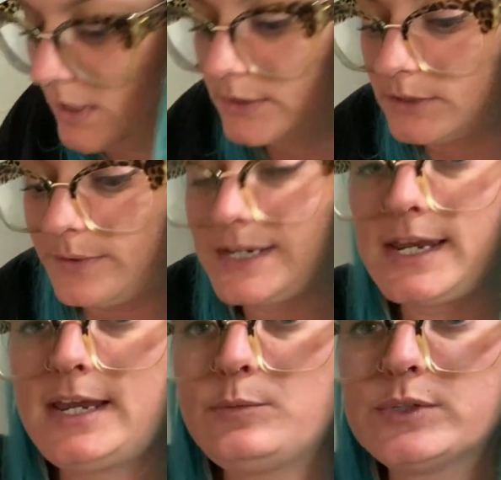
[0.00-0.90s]
So it
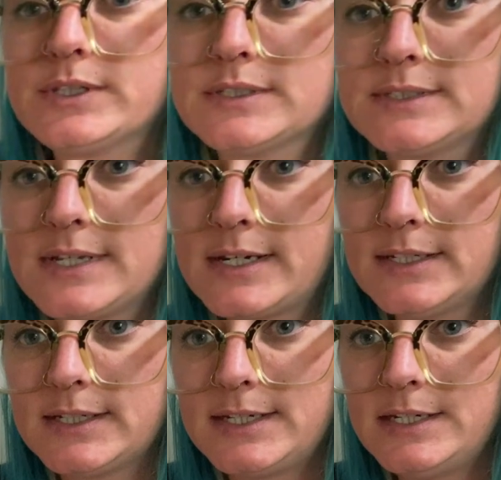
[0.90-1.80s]
came with this
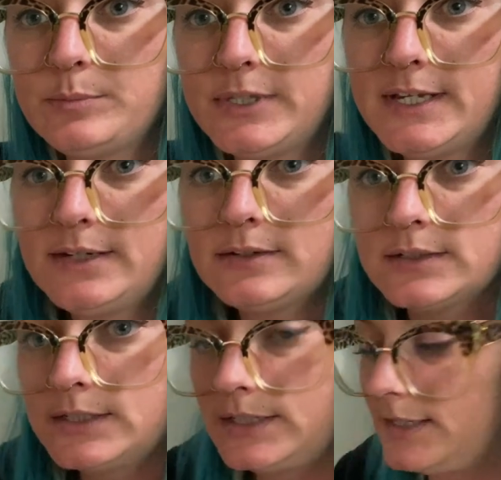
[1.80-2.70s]
second heat plate
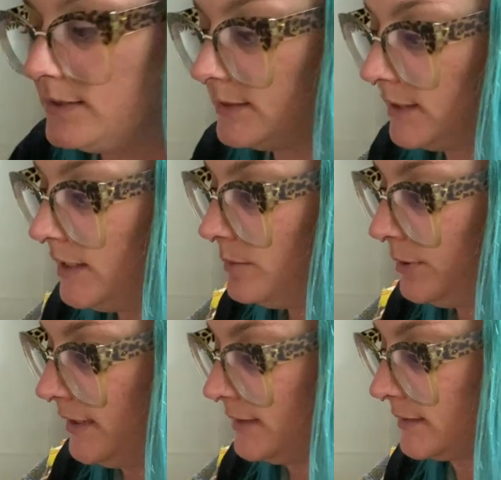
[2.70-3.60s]
and this heat
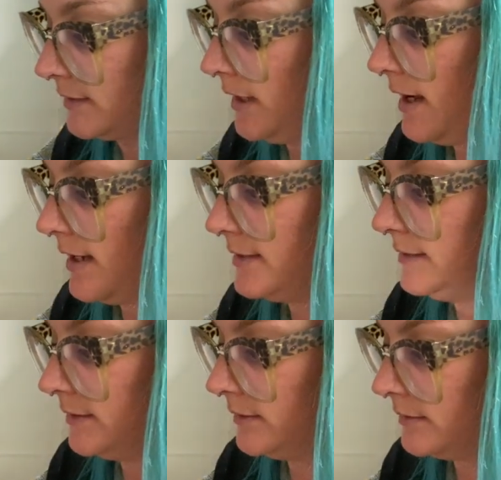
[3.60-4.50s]
plate slides